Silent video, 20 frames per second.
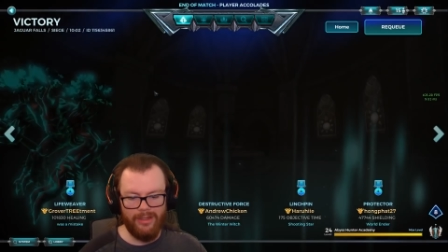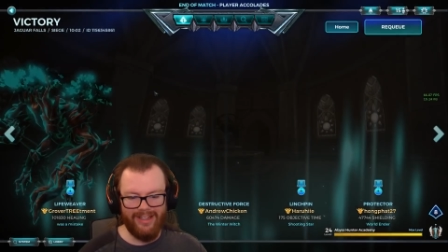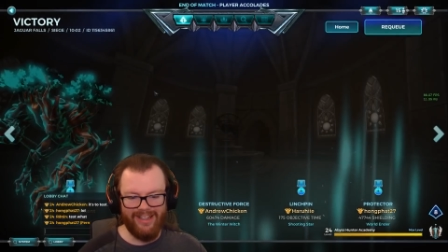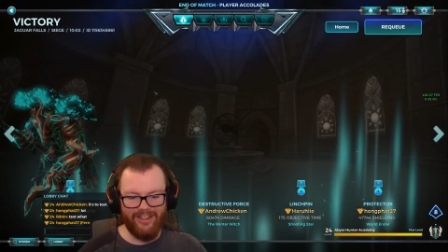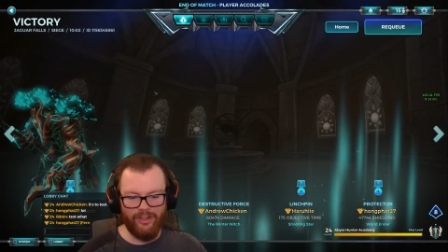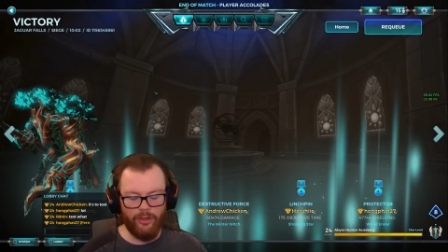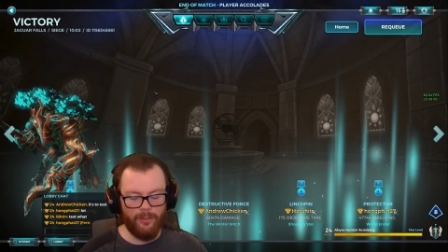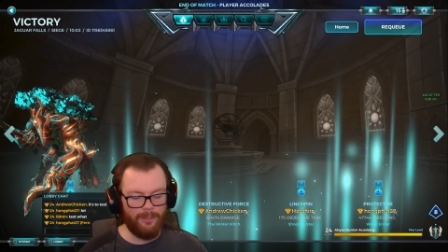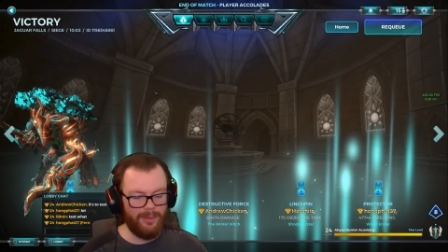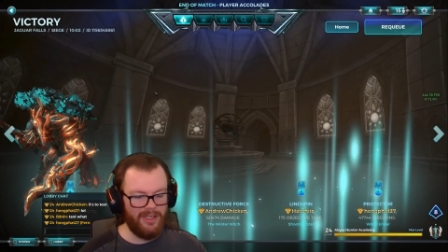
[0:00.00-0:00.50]

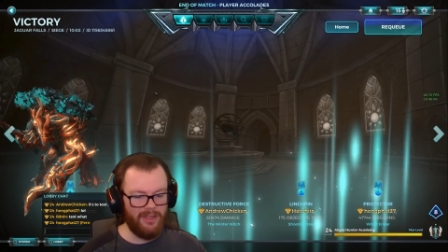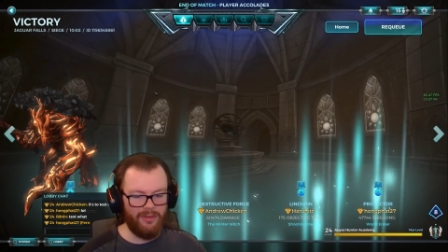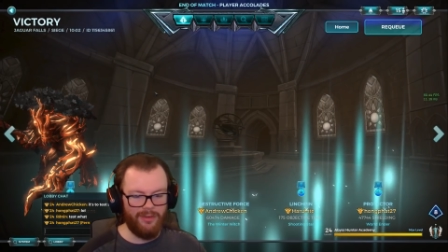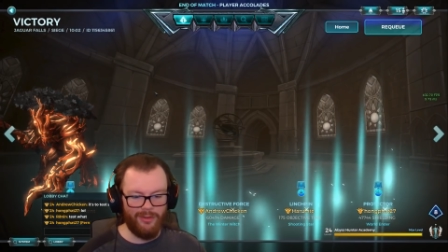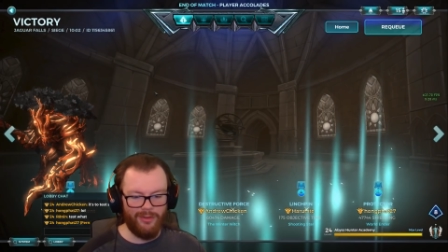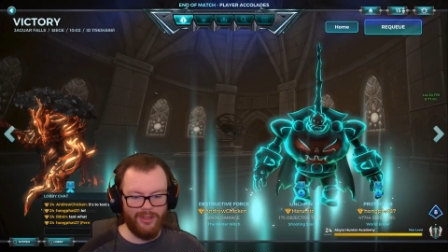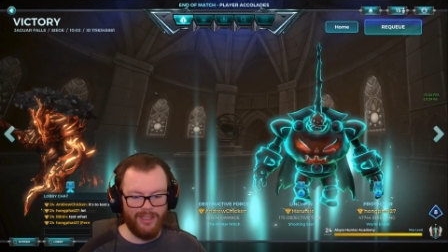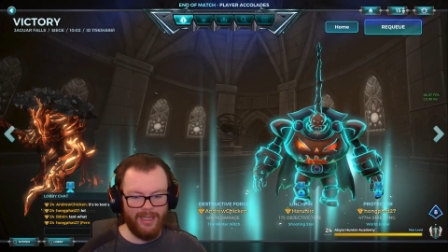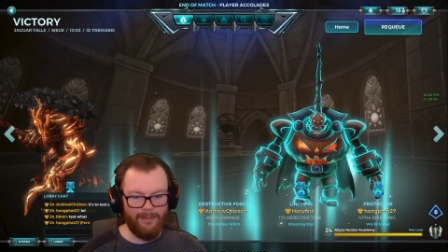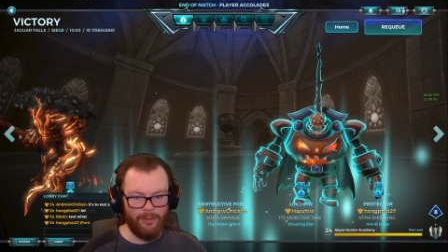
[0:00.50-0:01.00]
uh, but in the
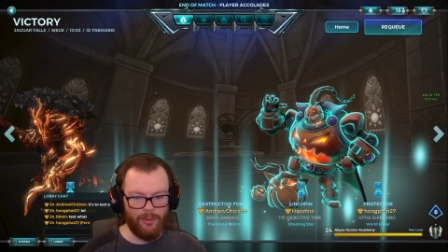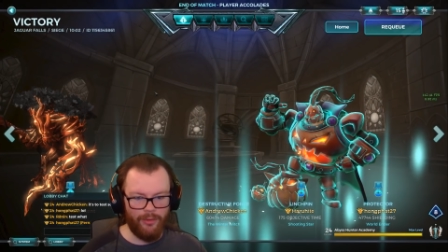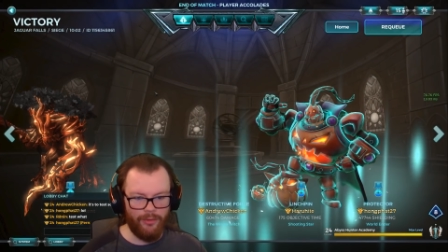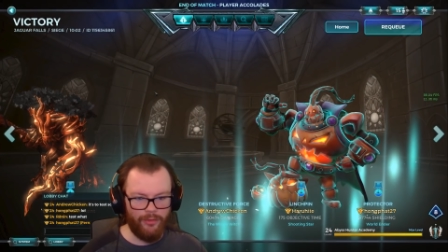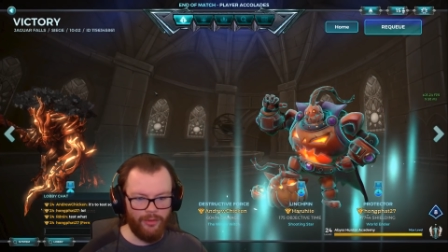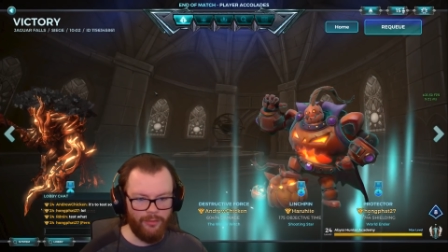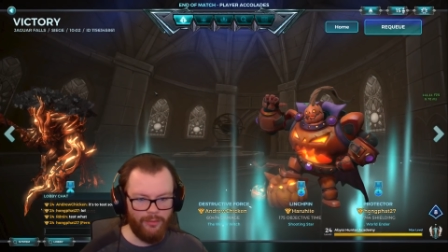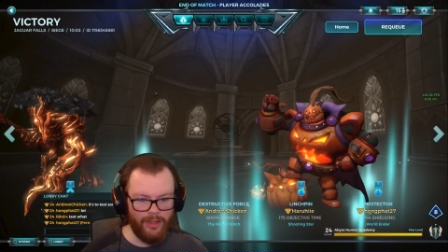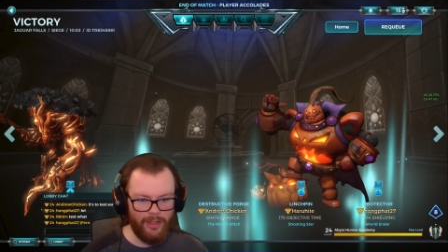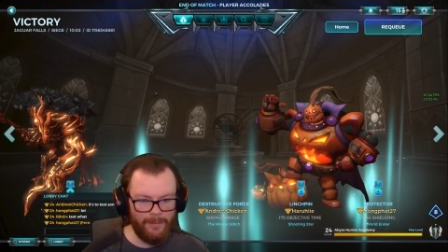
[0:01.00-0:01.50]
early game, though, I was
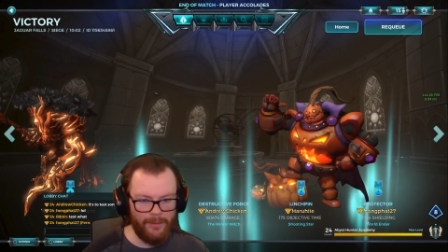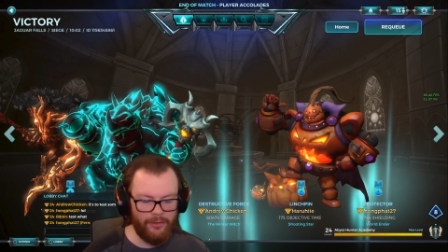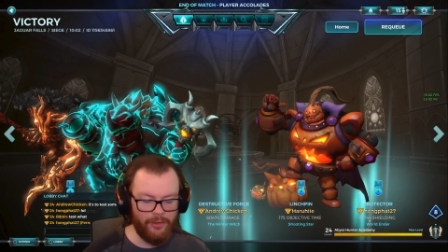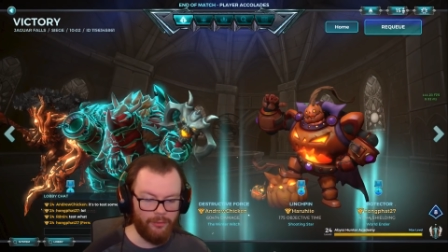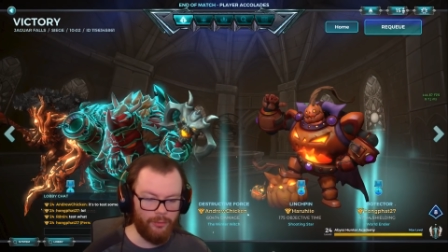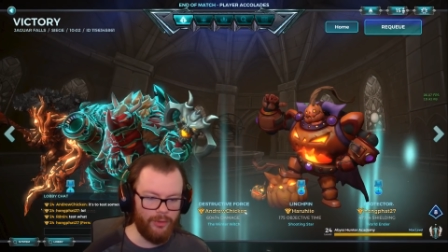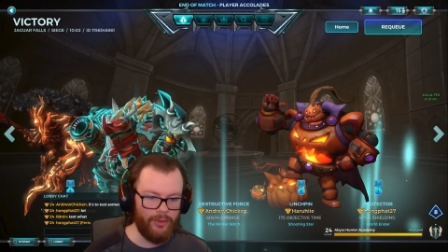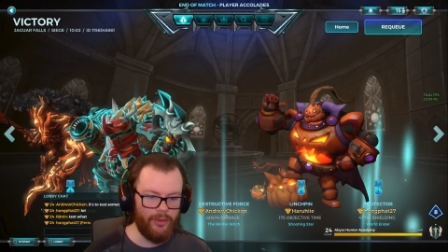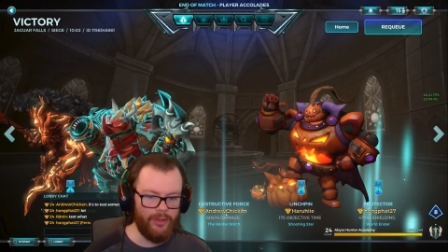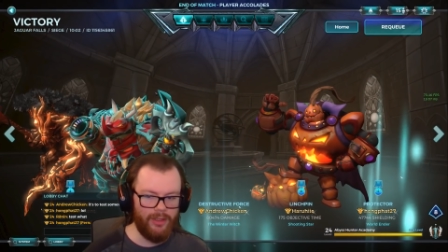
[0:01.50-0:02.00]
still finding
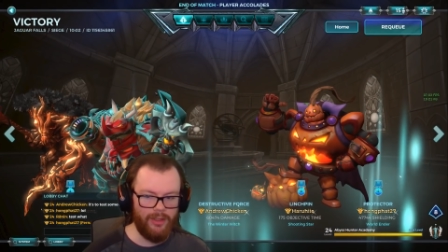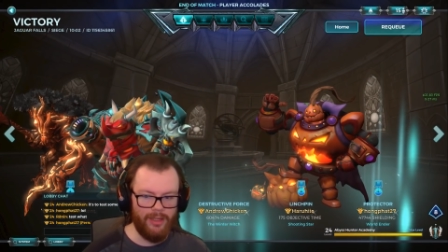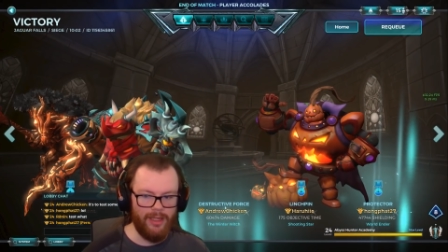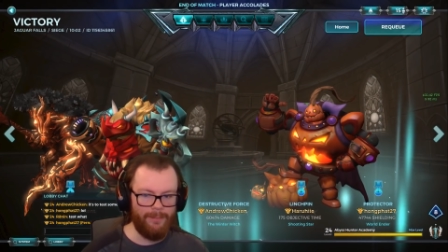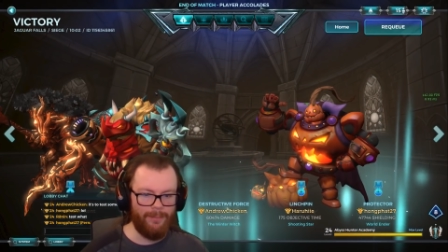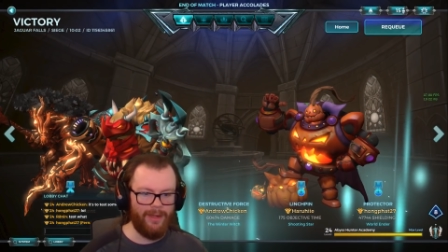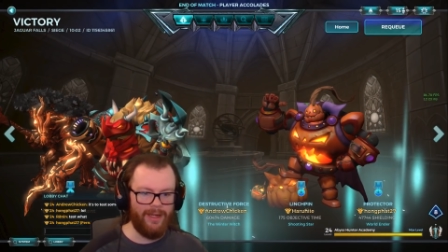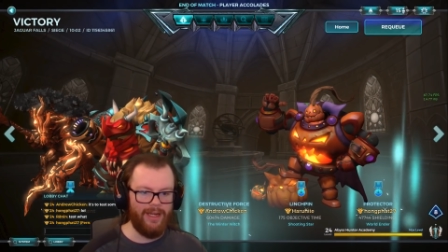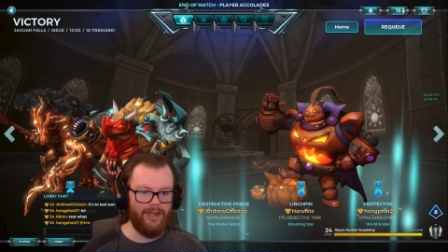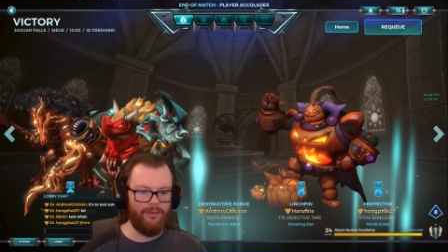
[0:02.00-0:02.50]
myself reloading a lot,
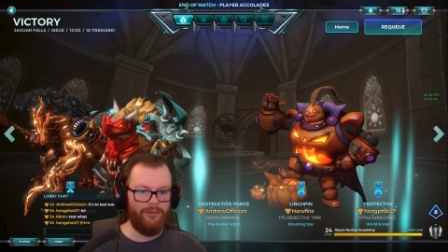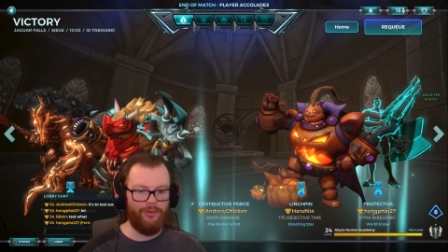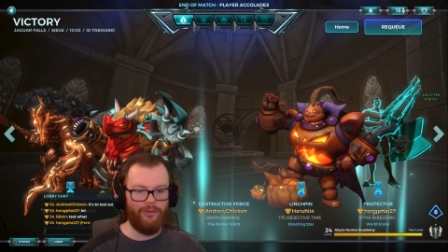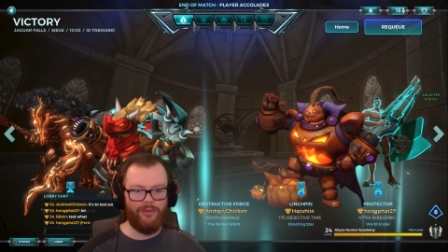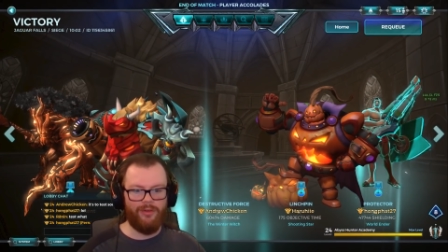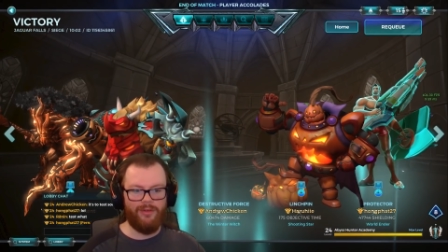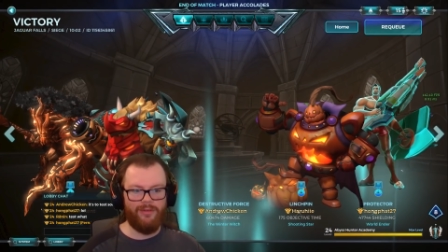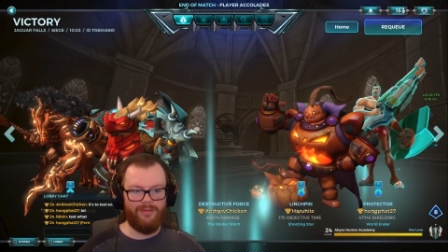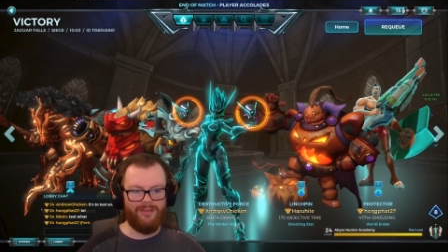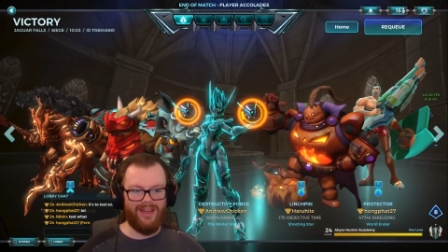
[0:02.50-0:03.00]
but I guess
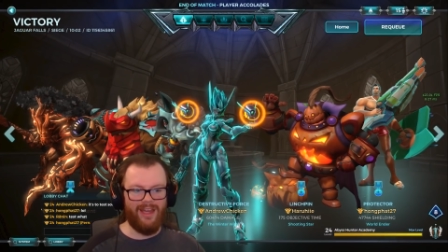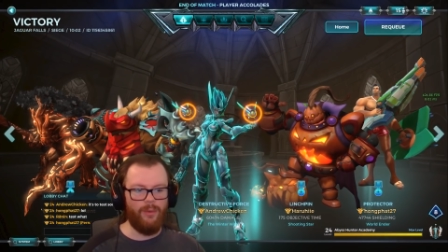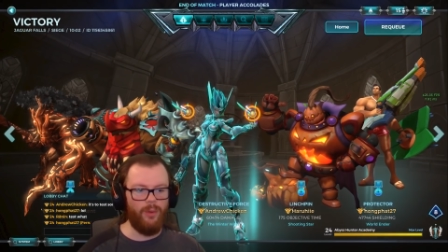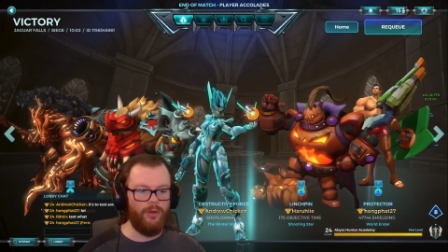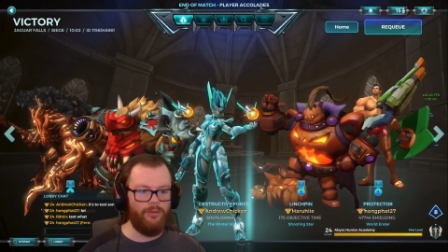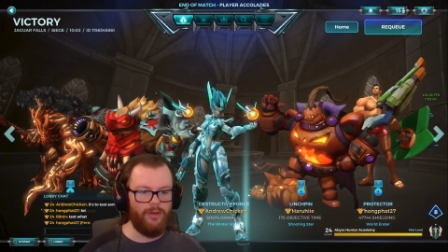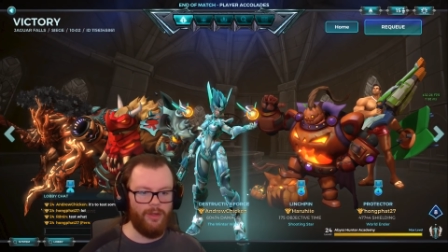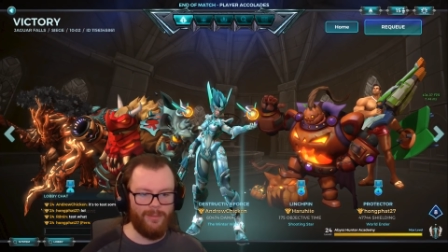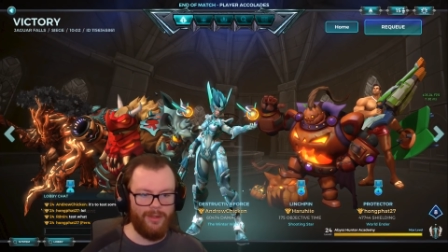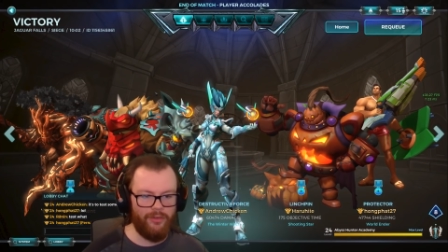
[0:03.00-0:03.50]
I would
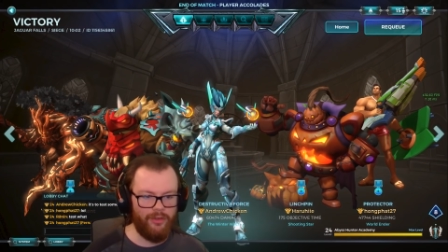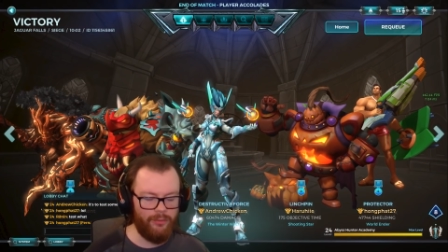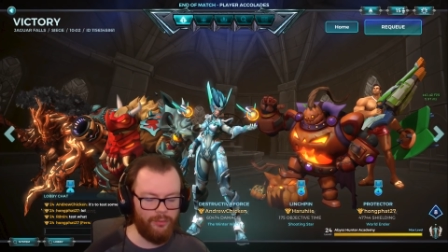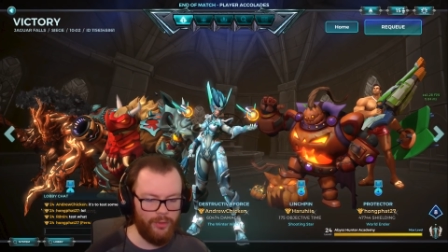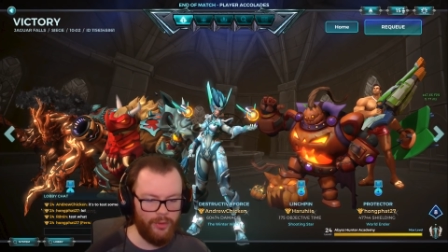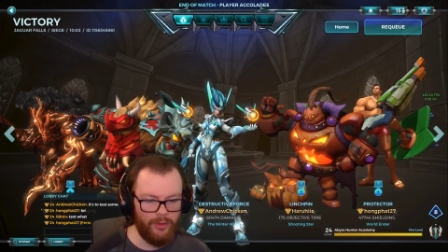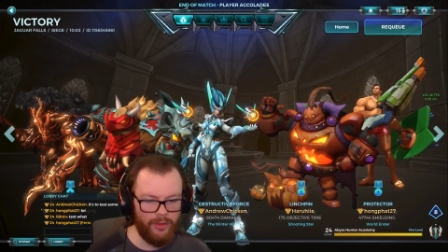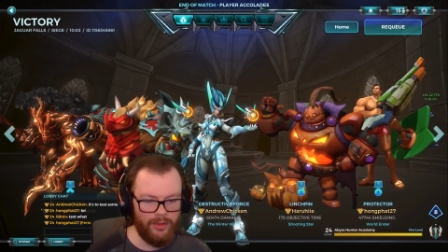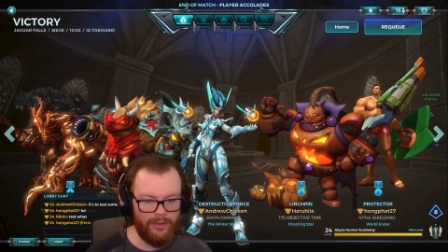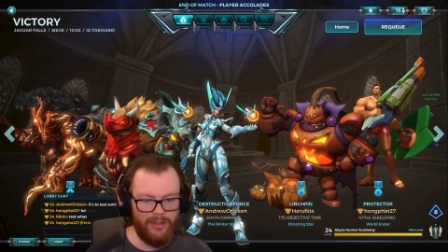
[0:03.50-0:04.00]
have found myself
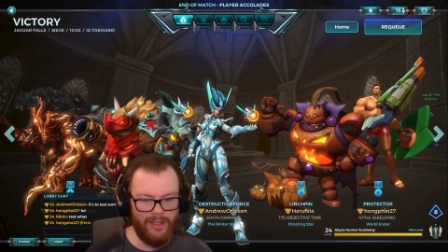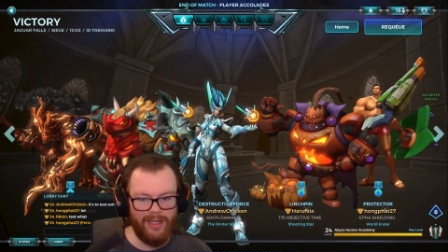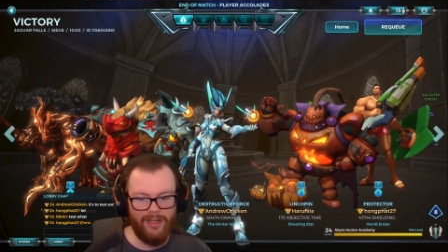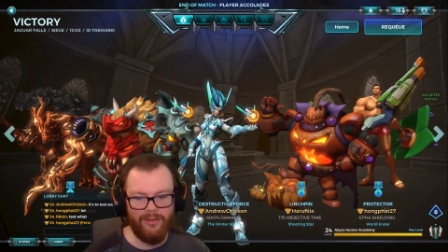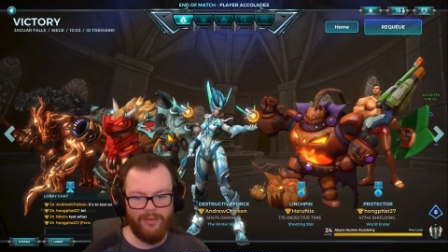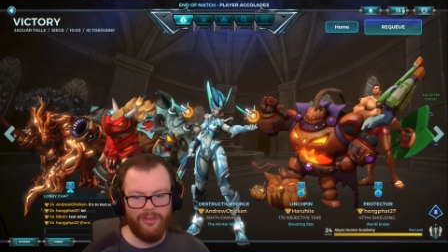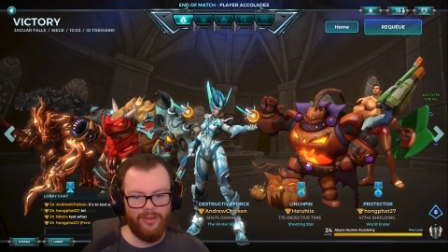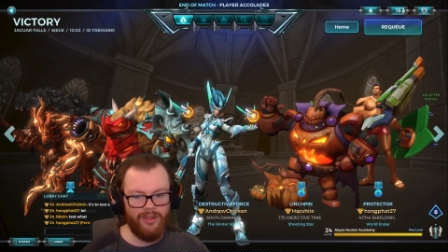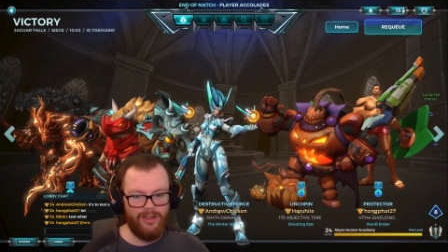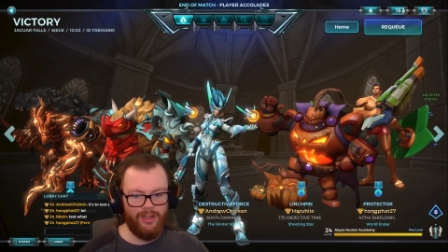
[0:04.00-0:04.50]
reloading a
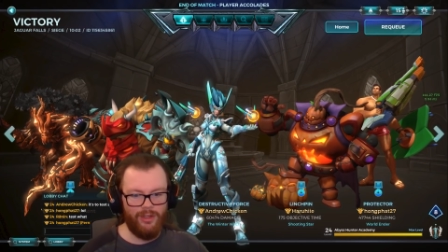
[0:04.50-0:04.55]
lot,